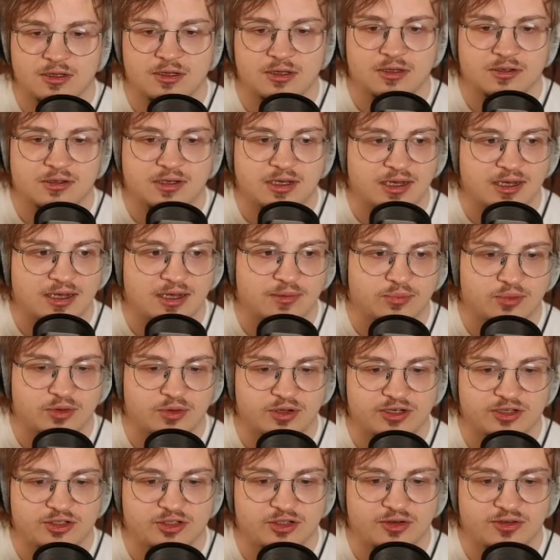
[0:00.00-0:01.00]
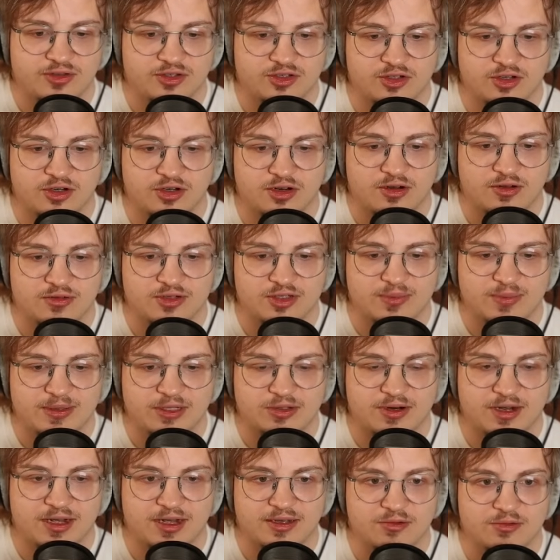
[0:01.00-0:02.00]
Okay, I'm pretty sure this should always be
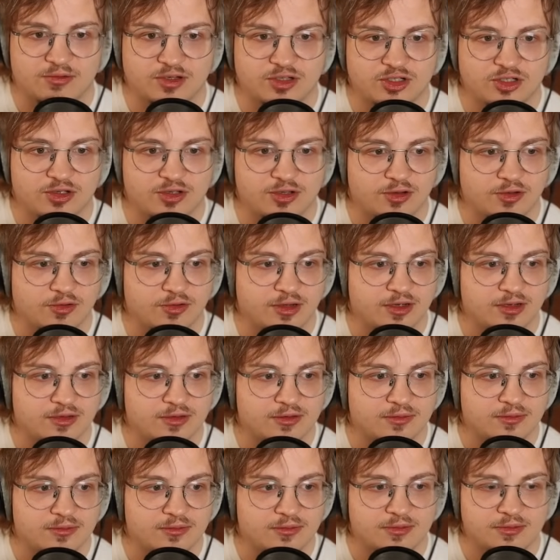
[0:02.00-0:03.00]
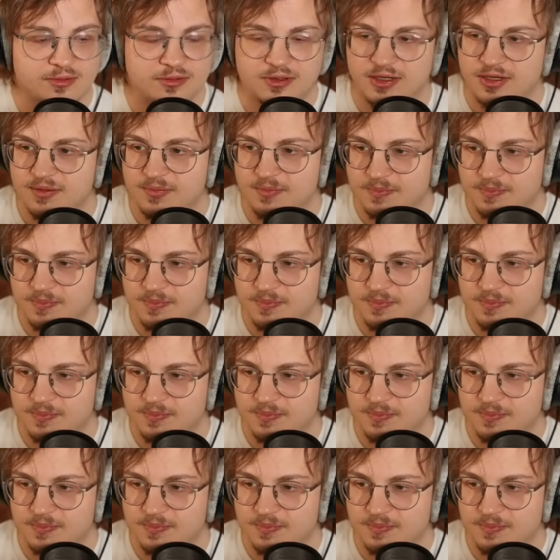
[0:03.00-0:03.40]
Dragon Rush slow kill. Yep.